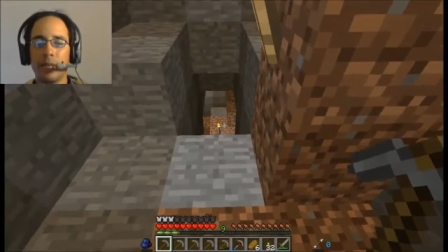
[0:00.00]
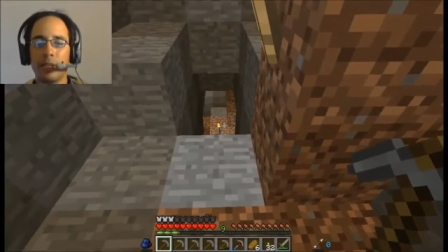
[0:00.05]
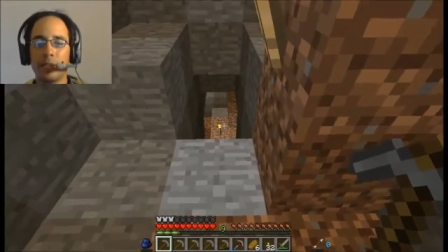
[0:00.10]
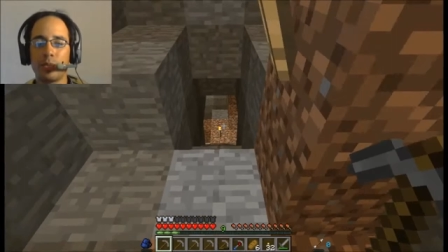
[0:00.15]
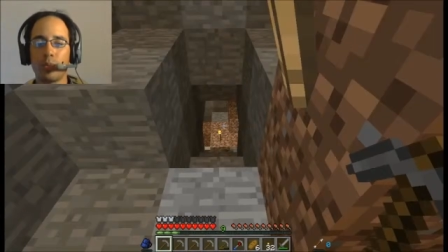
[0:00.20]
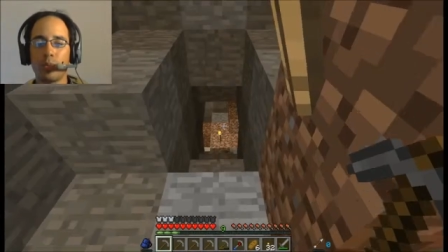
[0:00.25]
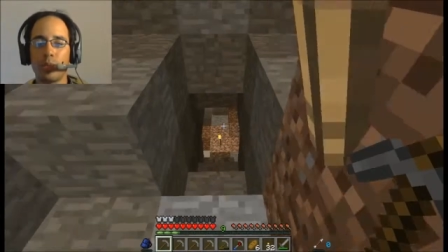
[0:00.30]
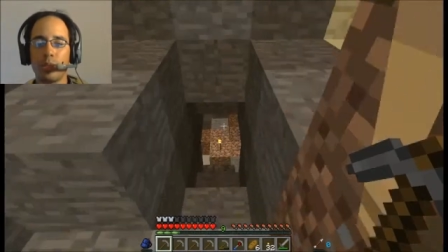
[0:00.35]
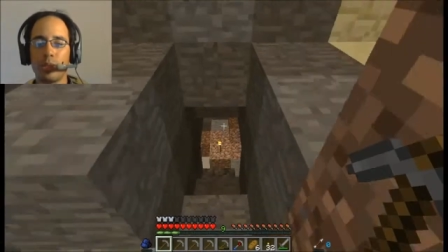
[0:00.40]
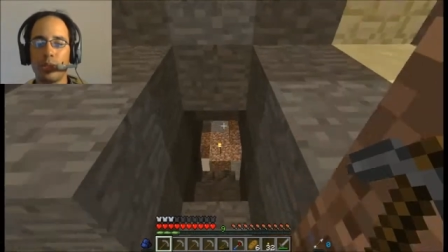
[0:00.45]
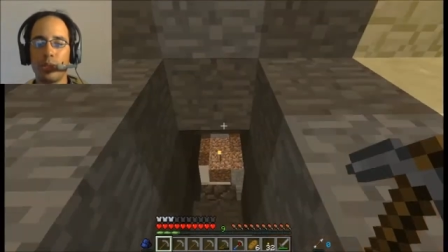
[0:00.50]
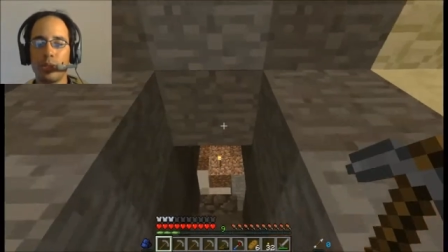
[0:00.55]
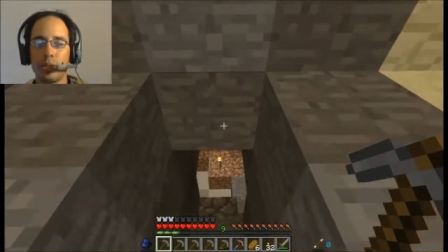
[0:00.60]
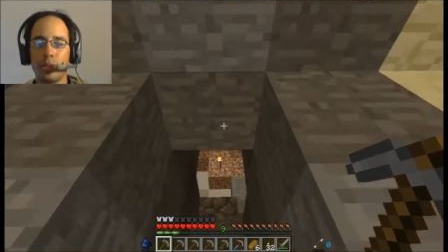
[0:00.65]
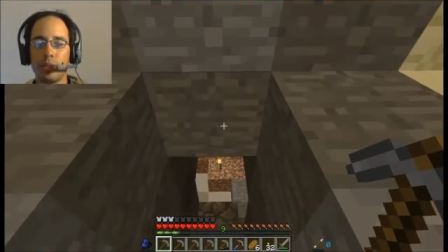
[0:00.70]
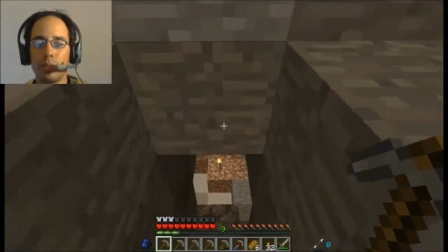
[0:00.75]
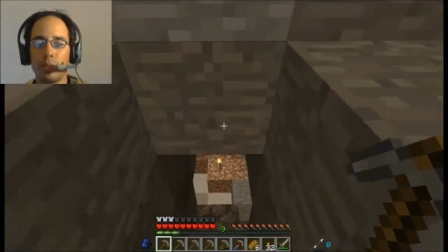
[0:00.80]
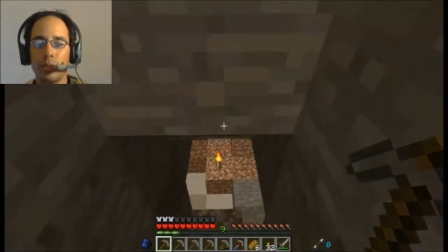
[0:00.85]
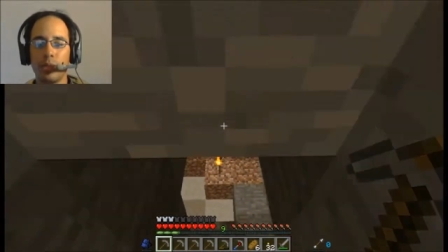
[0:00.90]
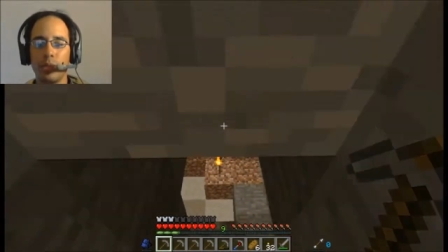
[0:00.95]
when you guys
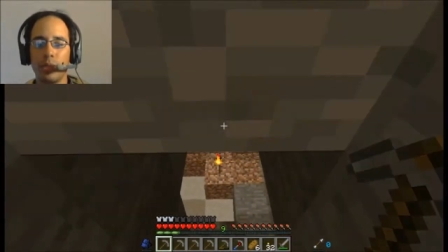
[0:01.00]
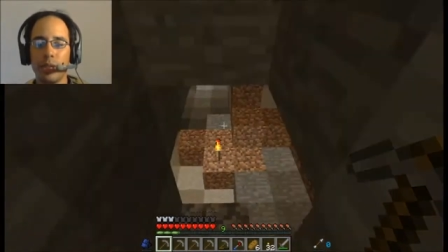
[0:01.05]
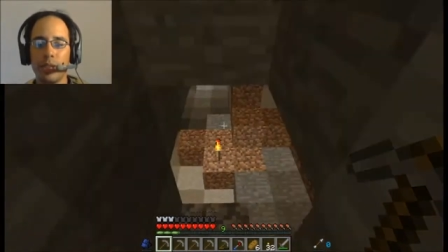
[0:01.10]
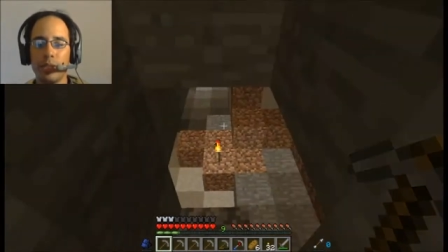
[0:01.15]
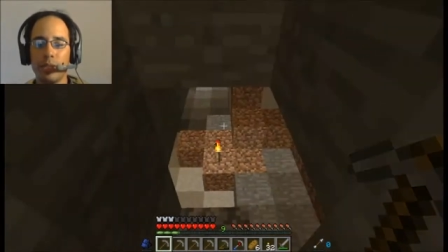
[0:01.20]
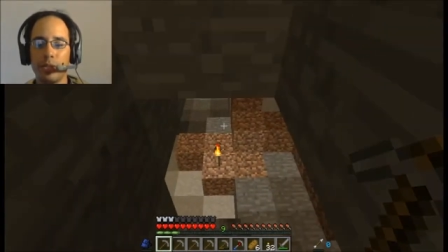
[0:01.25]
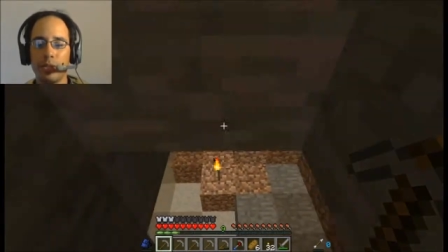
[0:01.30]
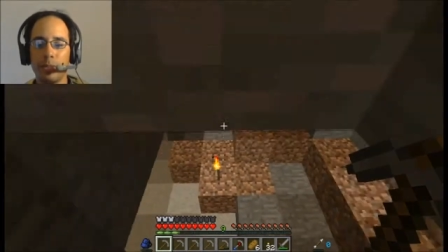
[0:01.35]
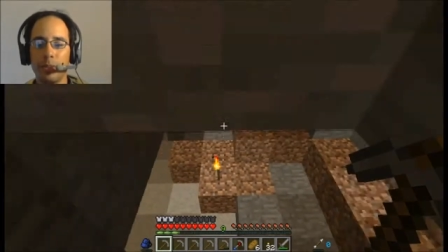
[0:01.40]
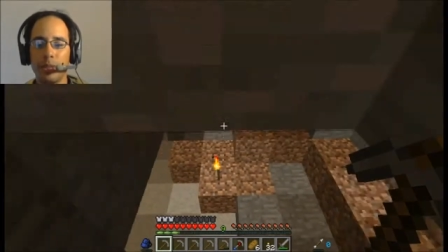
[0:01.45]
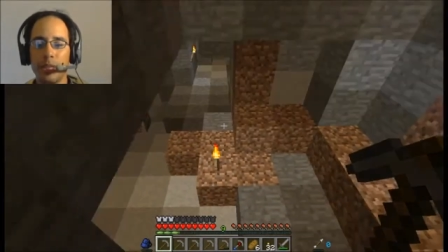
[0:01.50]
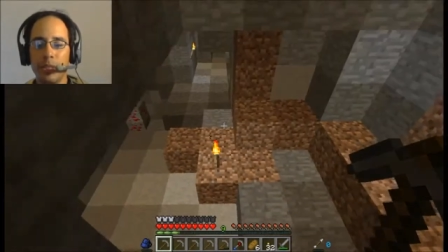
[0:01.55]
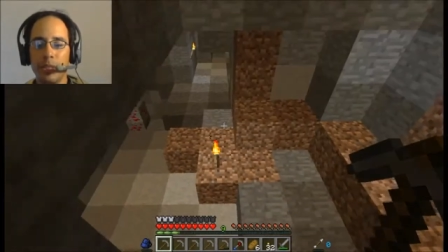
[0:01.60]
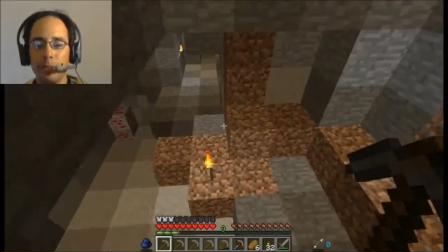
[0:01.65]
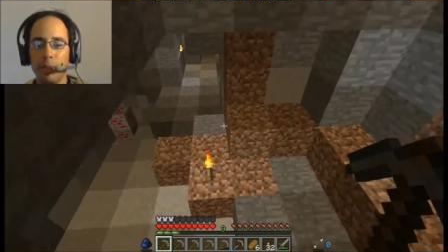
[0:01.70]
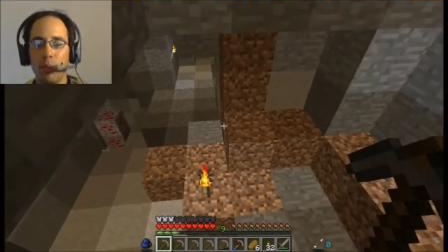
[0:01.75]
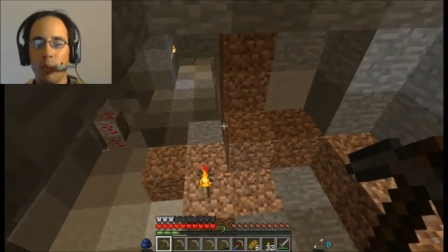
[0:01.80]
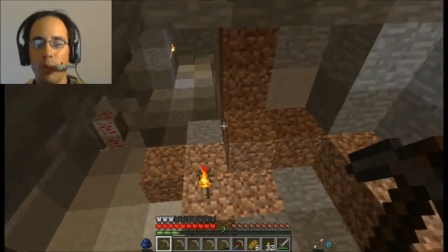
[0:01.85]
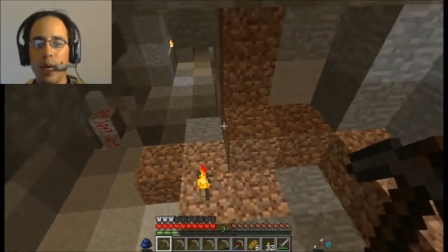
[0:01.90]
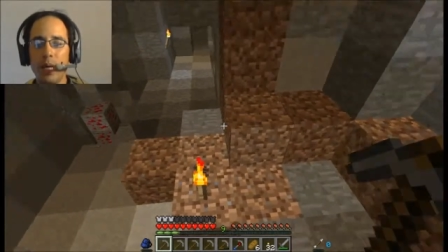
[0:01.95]
weren't weren't looking, so it's
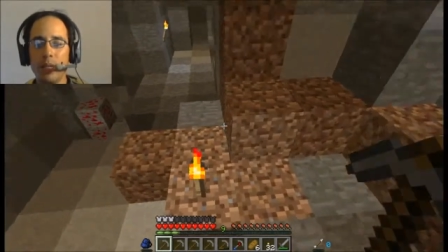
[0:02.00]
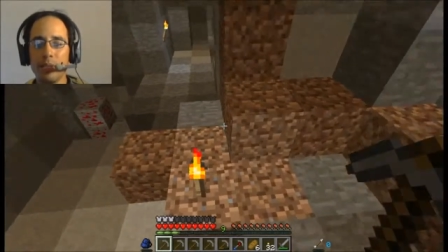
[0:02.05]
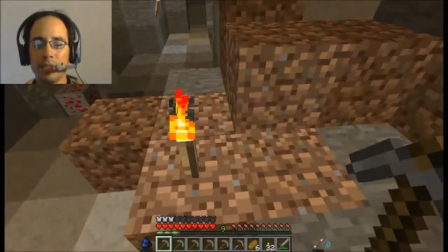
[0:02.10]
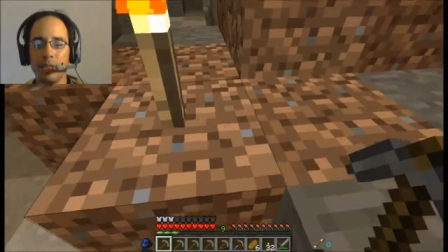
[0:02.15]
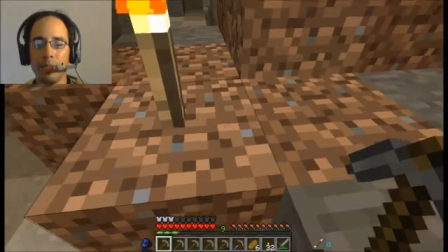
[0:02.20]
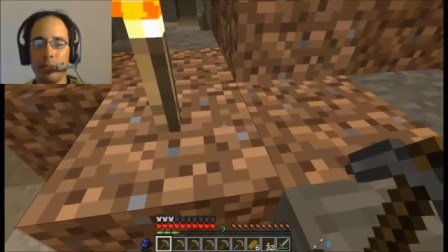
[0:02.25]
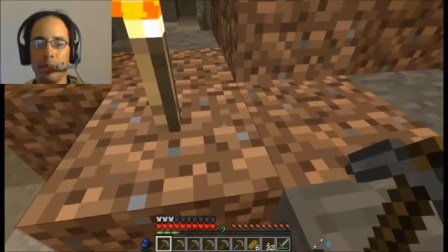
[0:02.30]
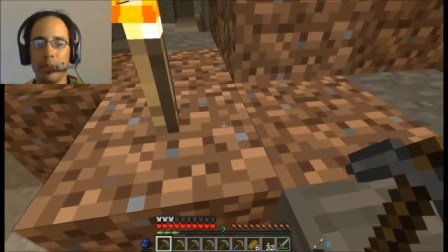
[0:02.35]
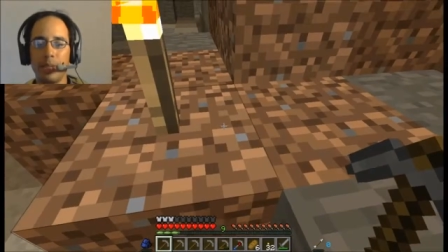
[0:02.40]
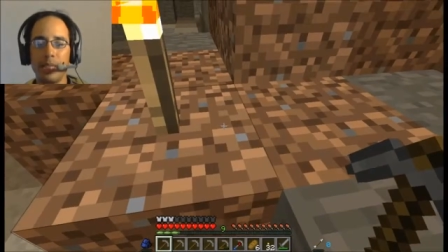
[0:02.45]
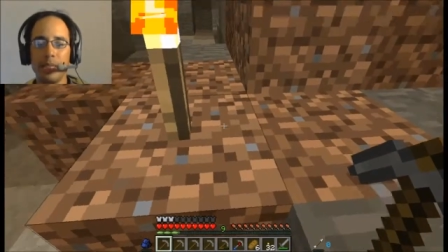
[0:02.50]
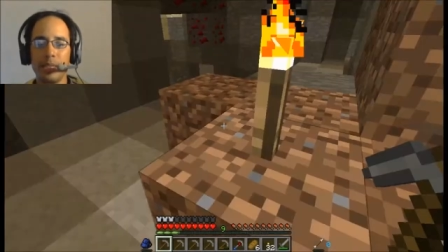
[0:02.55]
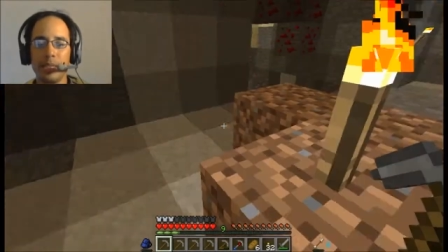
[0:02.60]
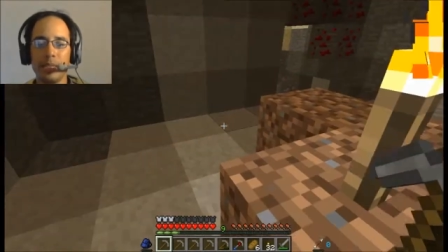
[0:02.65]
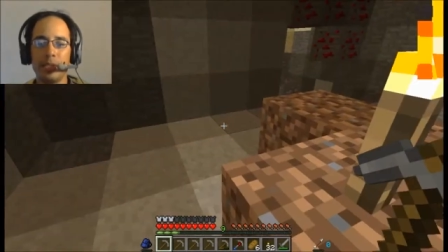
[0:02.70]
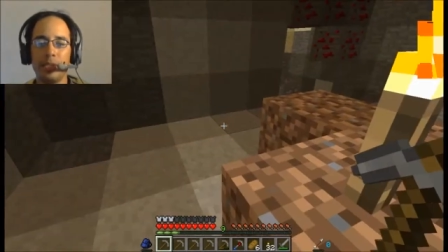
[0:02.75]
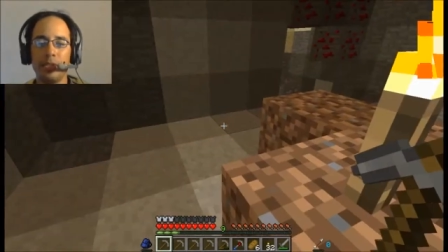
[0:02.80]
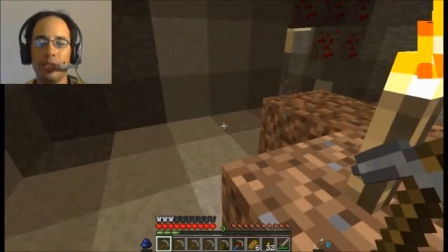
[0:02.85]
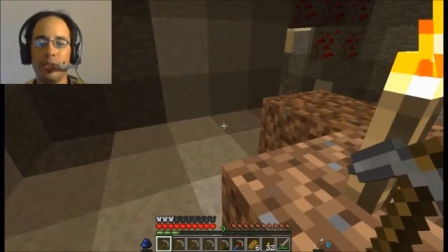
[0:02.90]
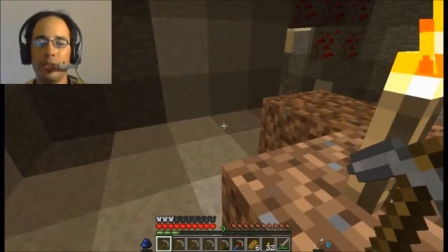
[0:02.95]
been a while since I
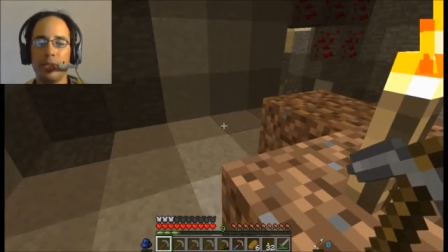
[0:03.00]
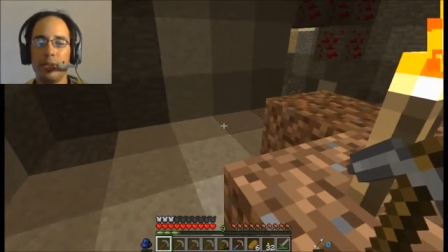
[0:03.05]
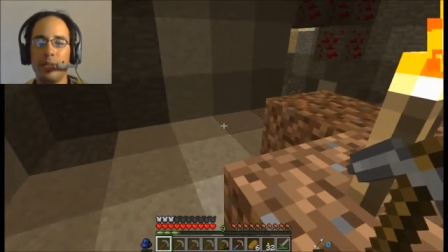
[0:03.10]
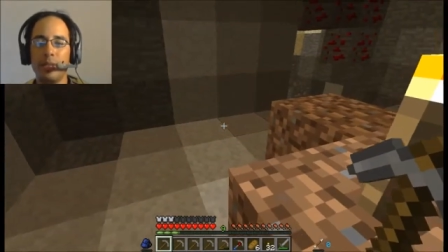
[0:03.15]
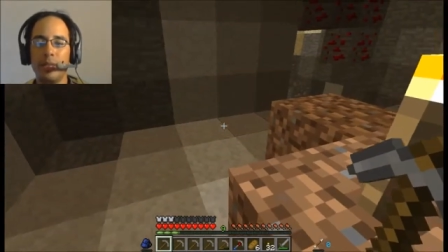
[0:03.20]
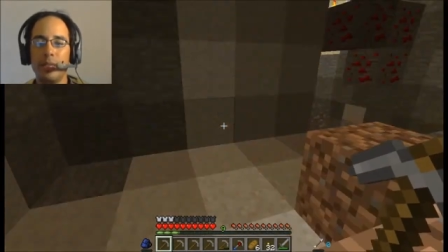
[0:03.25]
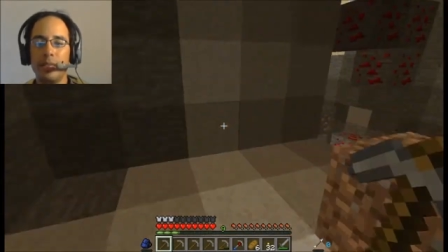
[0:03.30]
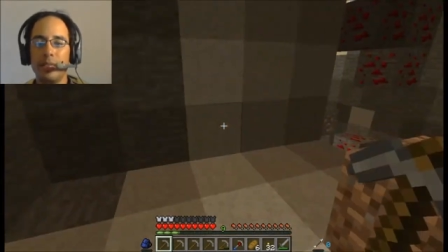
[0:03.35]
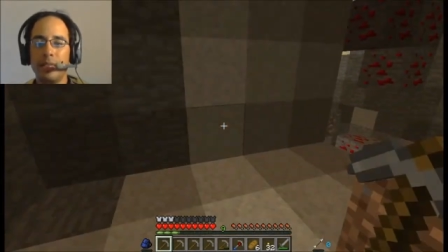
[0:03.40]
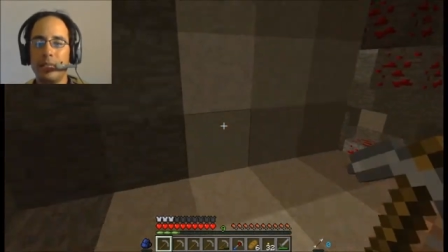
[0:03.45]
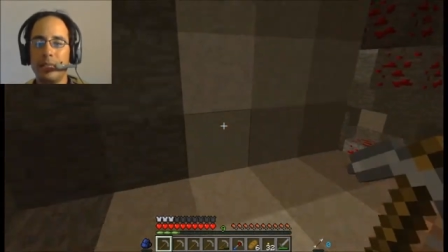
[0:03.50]
played this too.